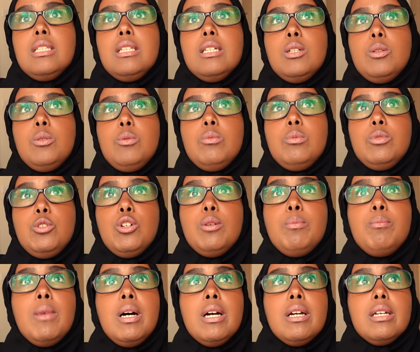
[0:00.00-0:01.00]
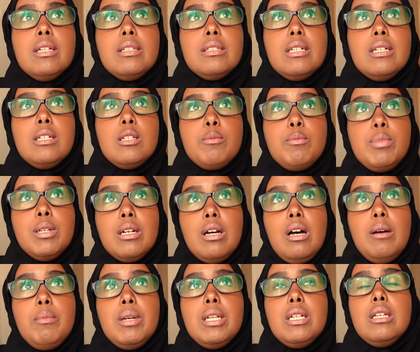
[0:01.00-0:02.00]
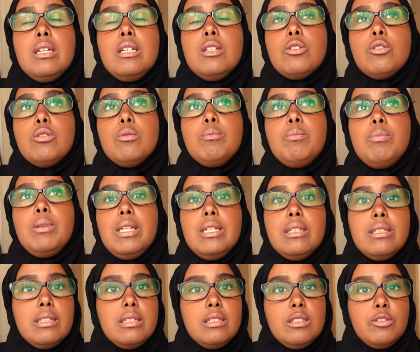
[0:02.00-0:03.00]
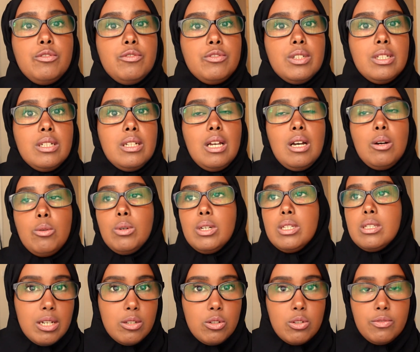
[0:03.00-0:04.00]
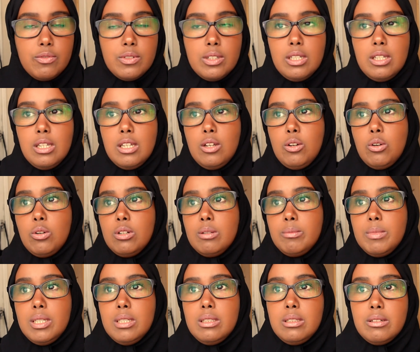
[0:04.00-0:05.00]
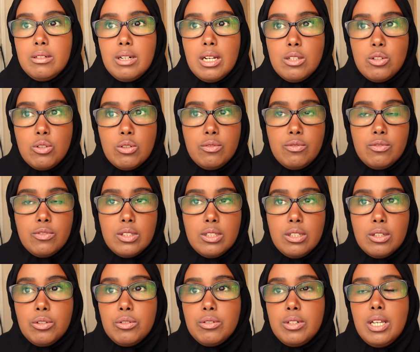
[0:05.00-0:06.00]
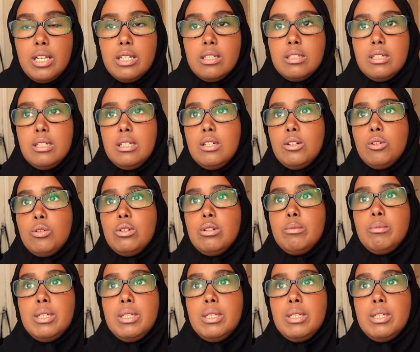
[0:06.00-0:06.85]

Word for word: the job market is becoming is completely different now. The rise of gig economy, the rise of the creator economy.